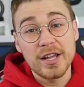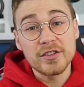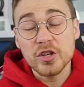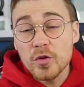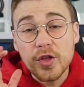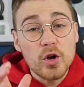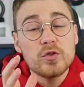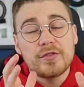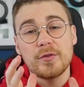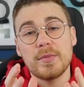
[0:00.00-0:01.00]
And so
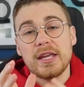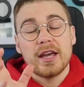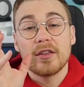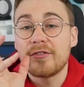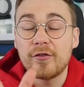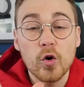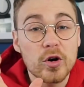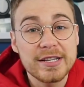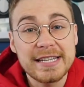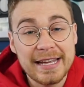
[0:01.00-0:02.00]
those for me are the four
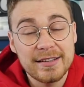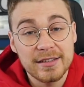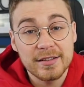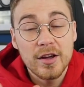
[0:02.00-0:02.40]
contenders